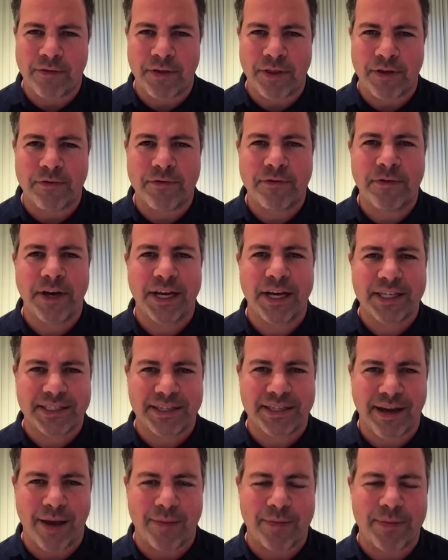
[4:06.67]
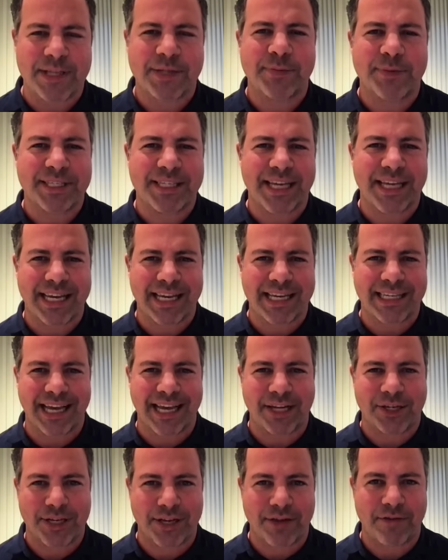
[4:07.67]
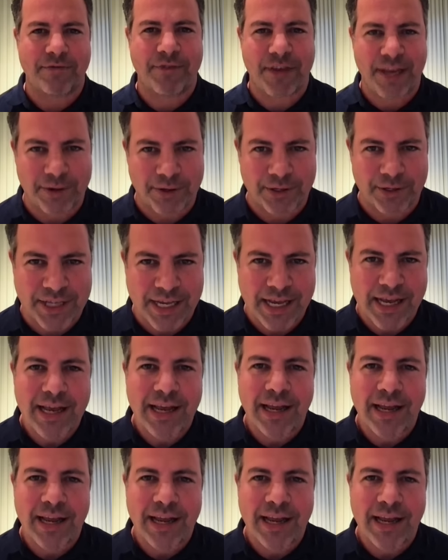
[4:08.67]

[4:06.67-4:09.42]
for the first time, this Mercedes actually feels